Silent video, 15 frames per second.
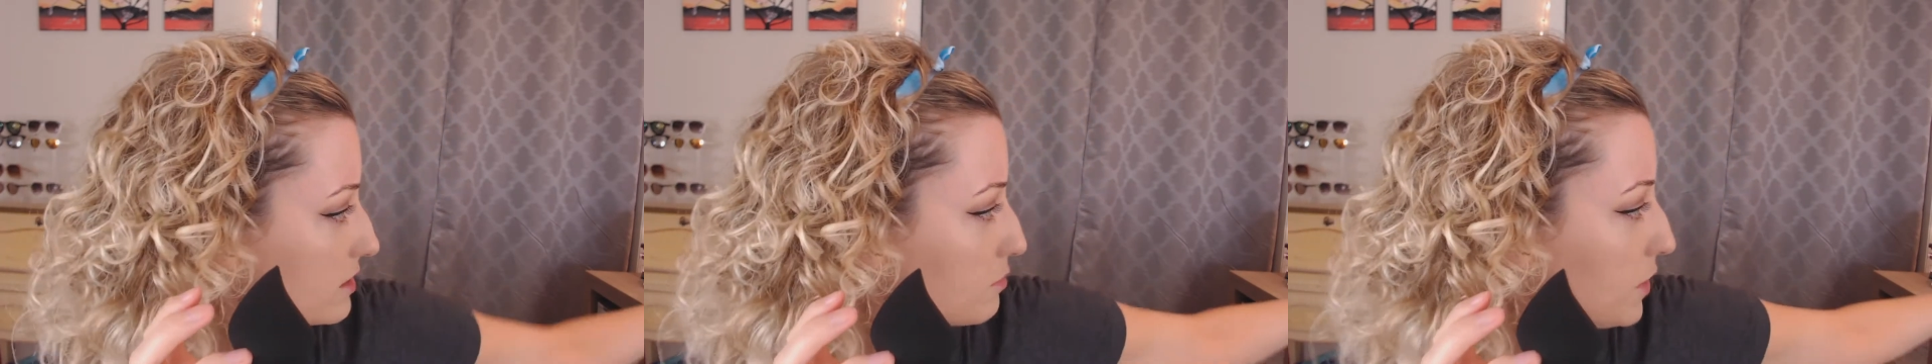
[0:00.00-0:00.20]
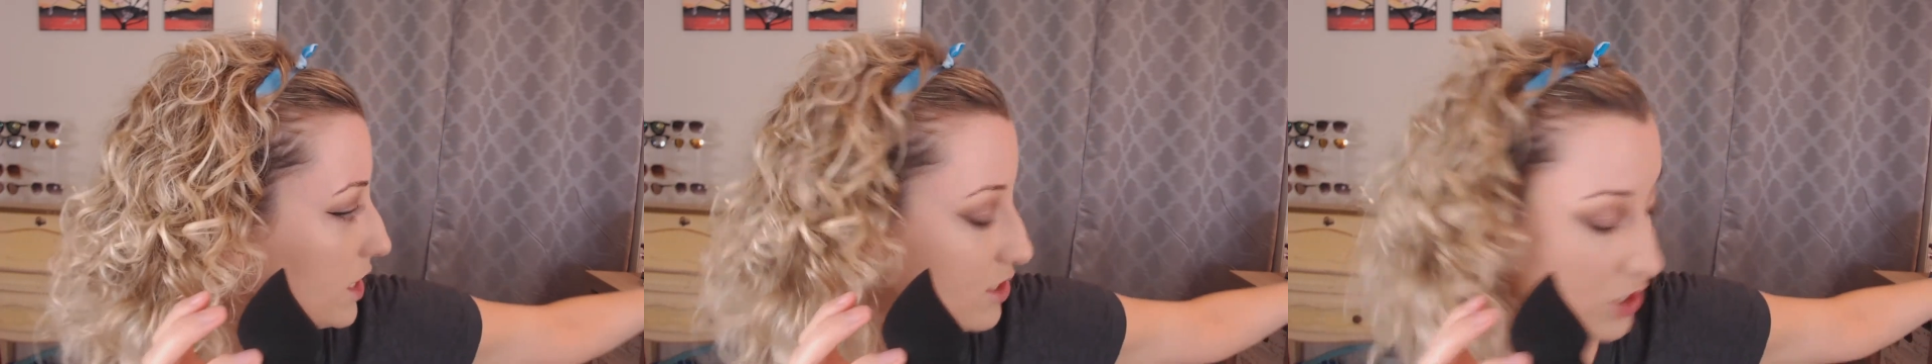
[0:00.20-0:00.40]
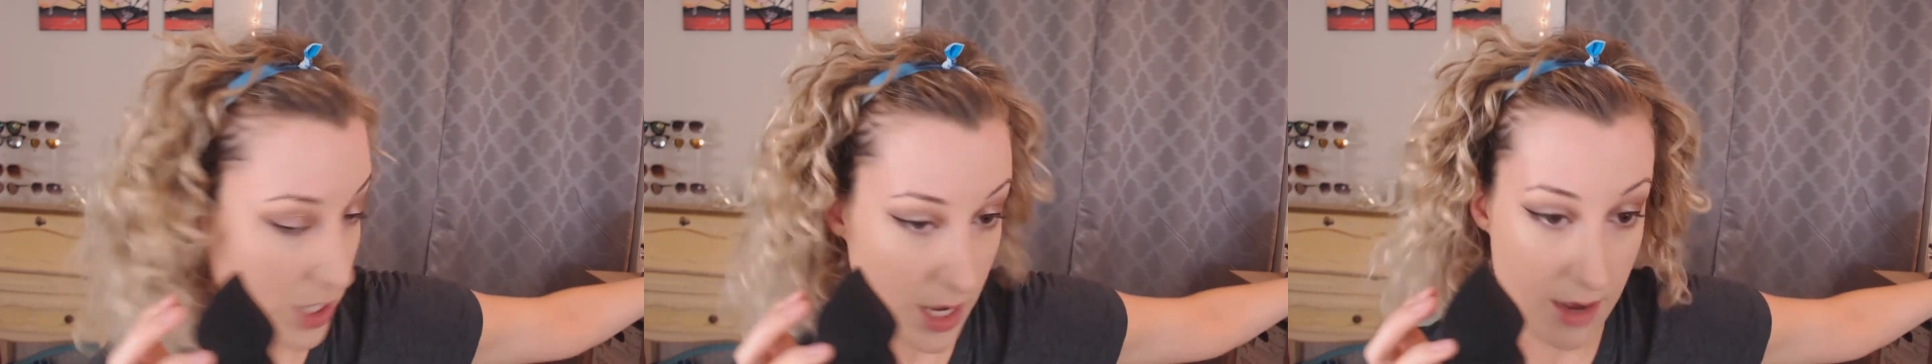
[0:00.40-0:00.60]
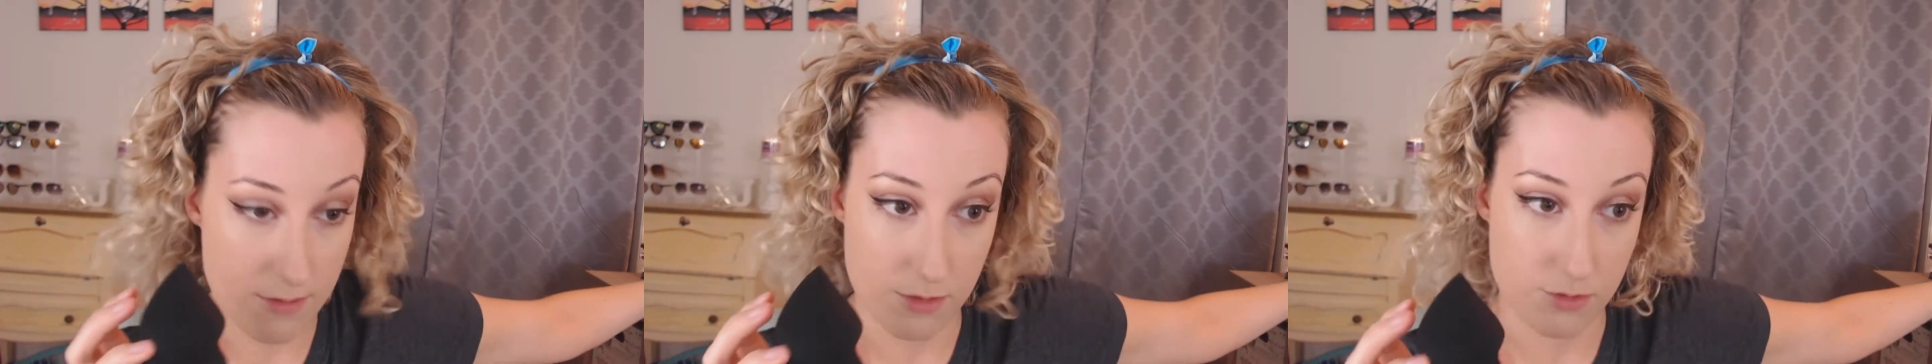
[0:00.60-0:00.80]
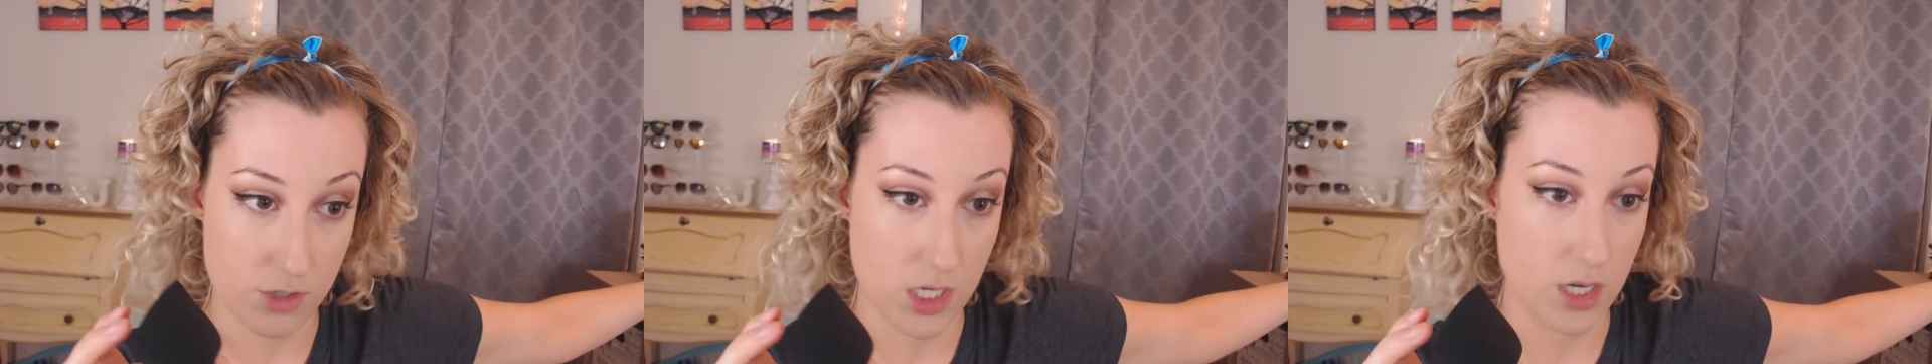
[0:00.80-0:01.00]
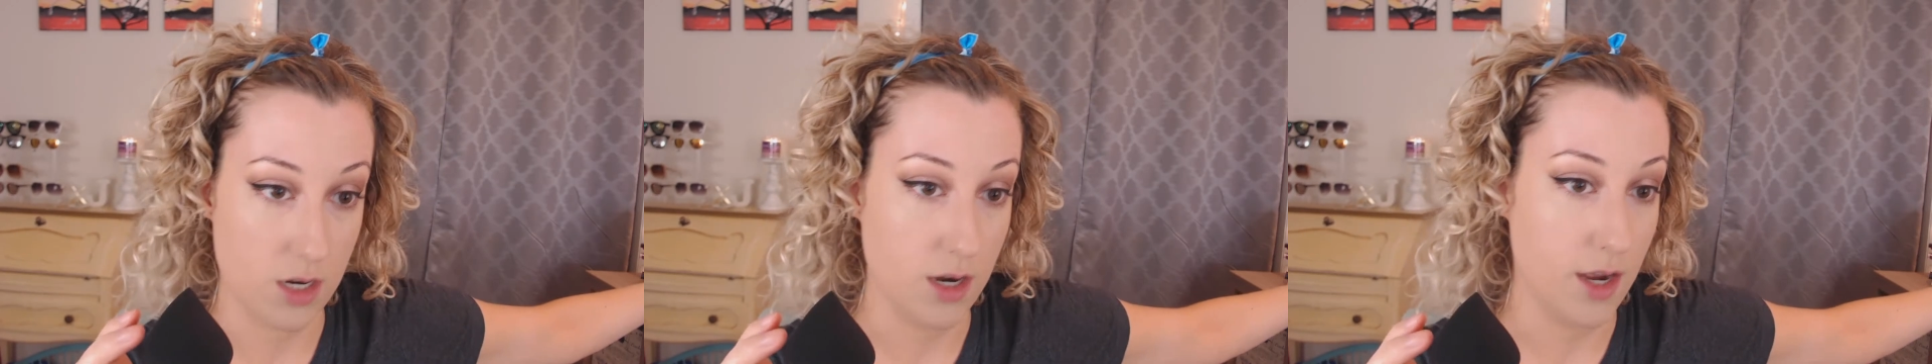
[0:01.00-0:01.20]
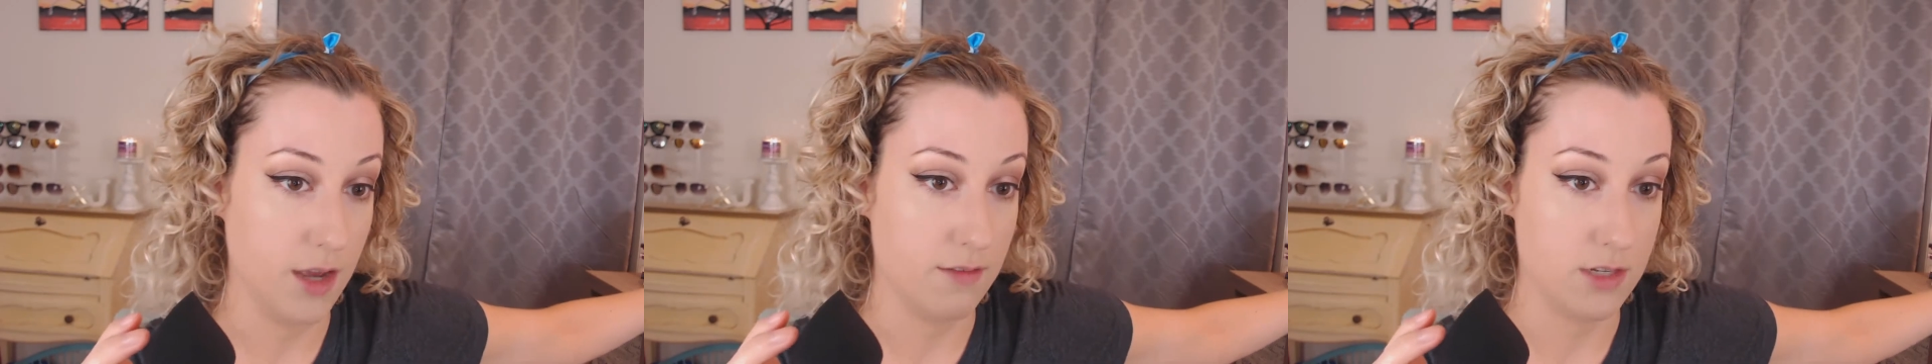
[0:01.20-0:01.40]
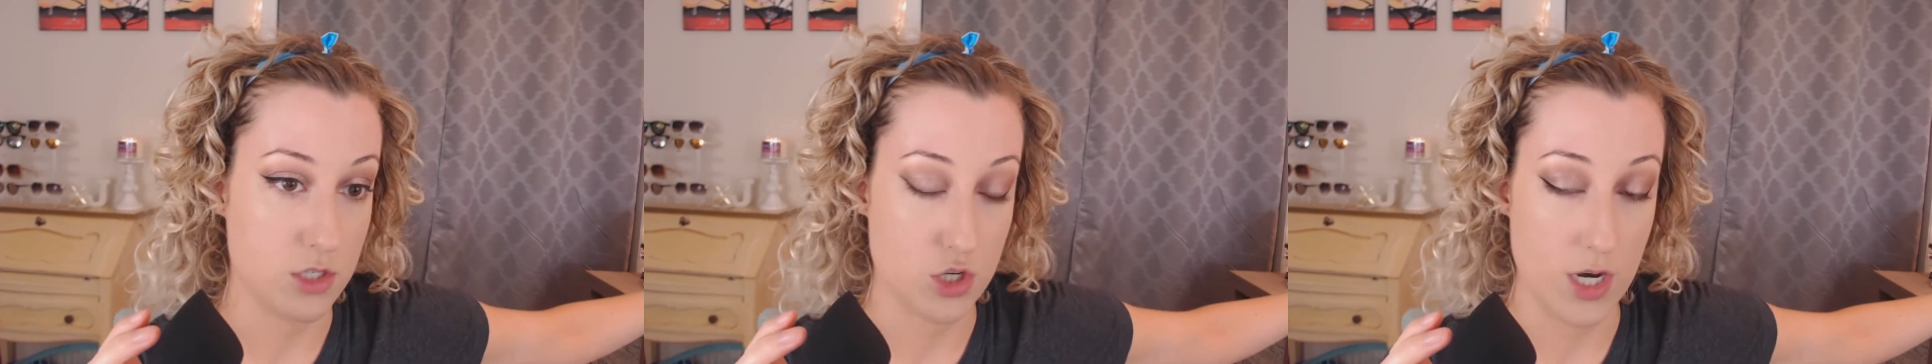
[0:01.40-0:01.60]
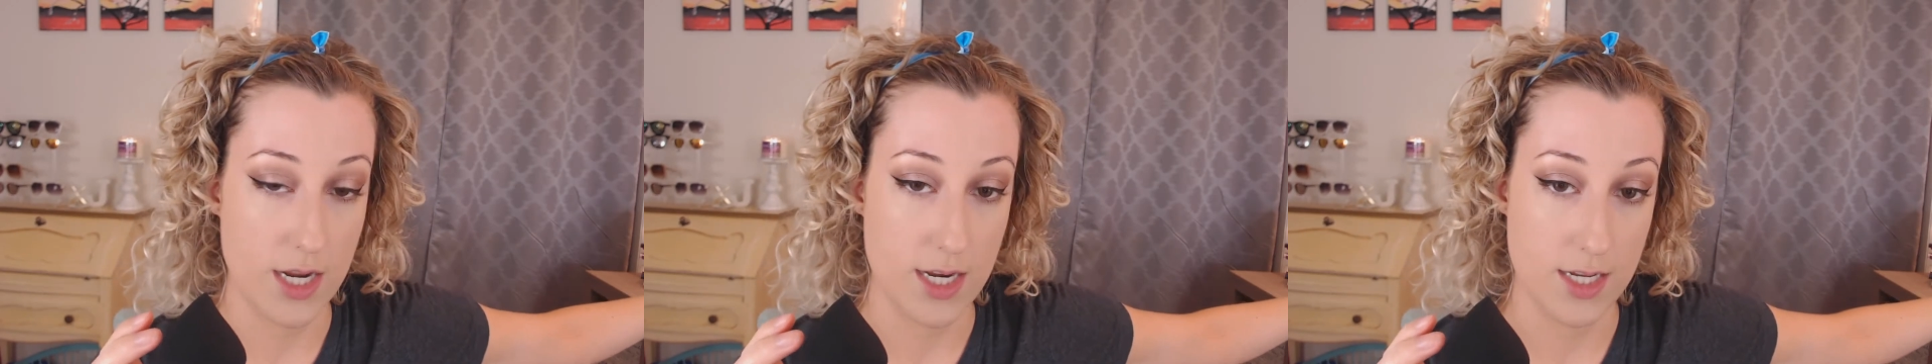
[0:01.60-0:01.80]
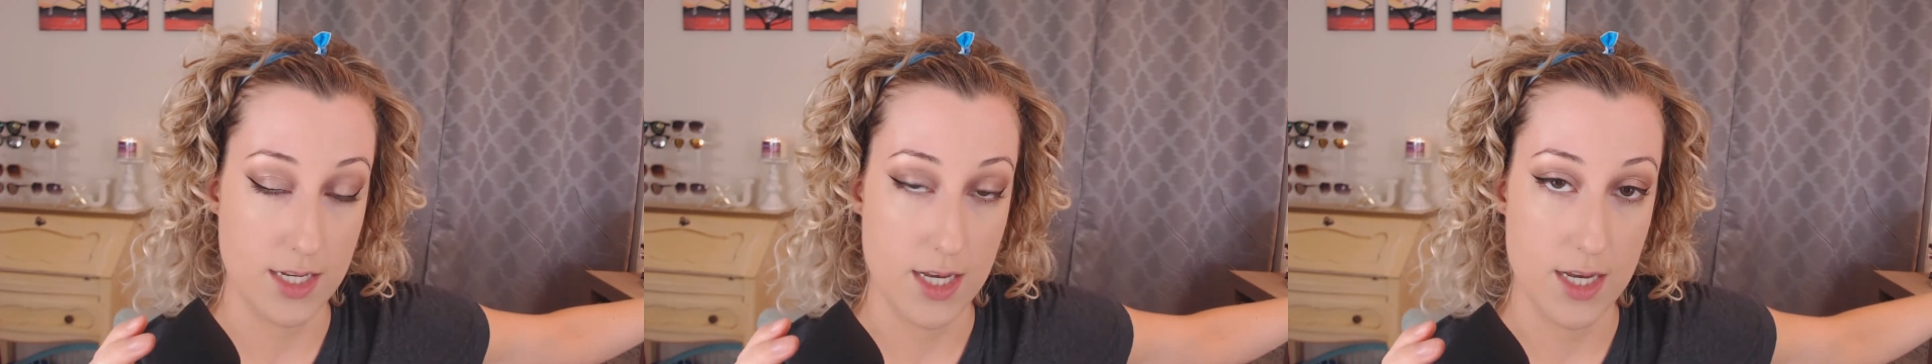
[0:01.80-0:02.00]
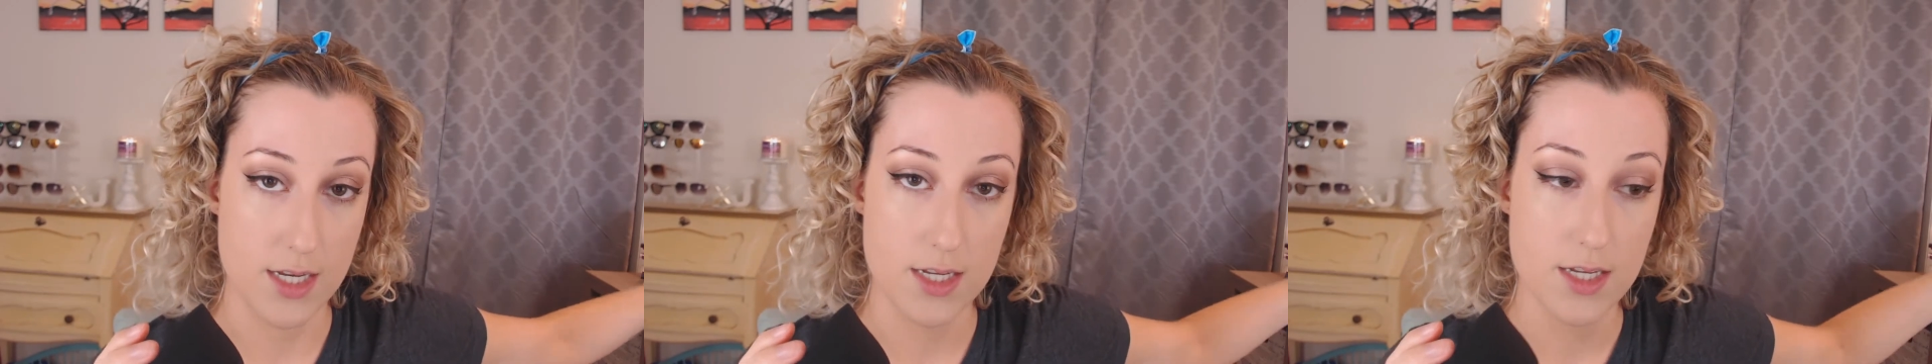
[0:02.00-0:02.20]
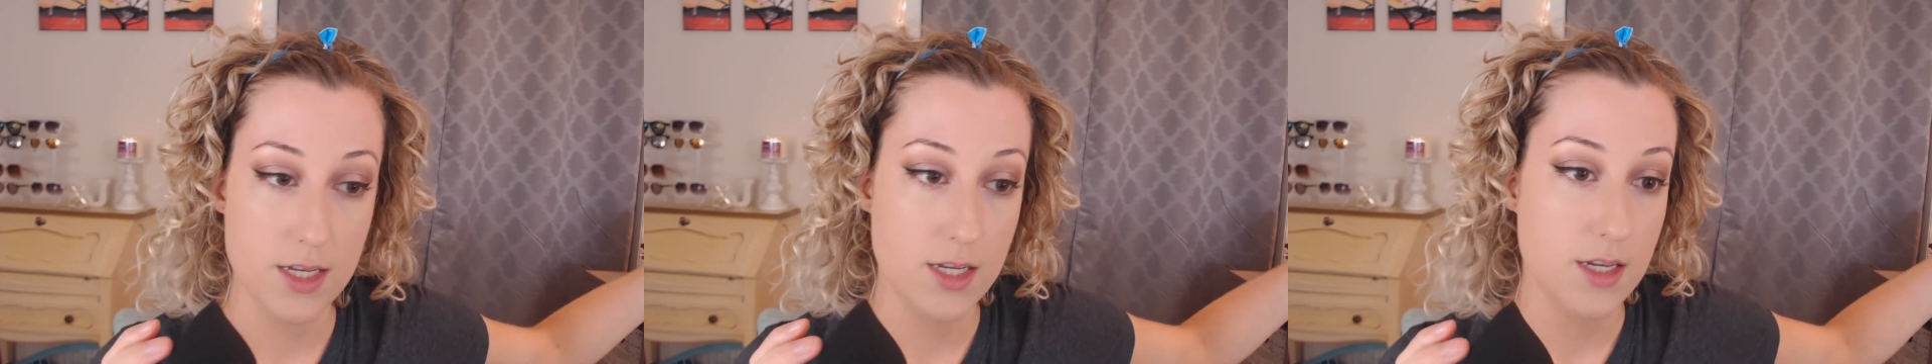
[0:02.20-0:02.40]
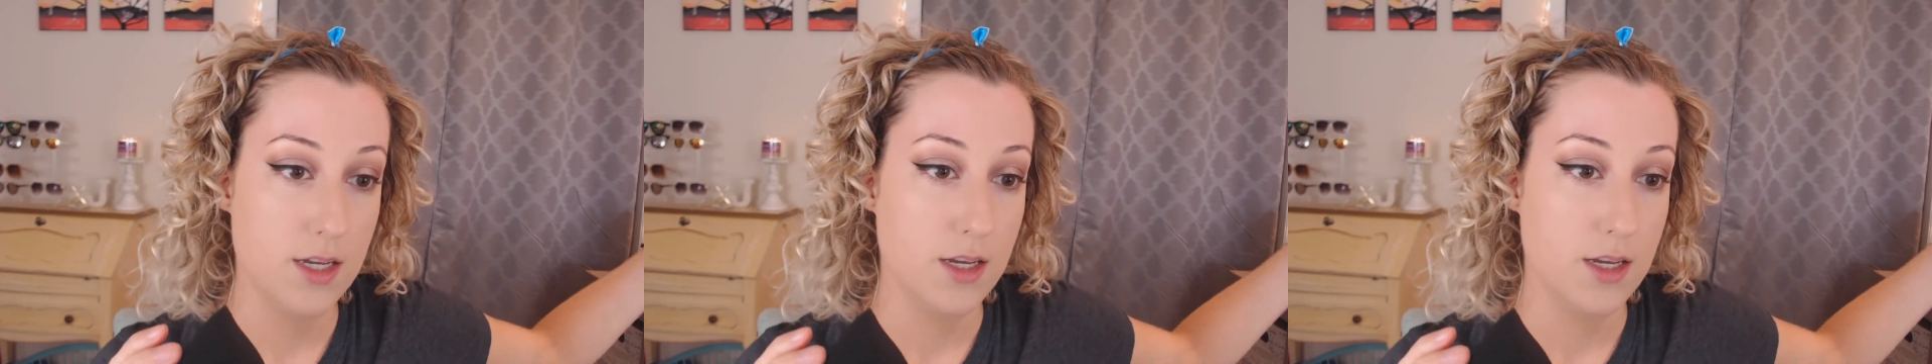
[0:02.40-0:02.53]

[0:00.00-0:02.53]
sponge I have over here. I haven't tried it yet,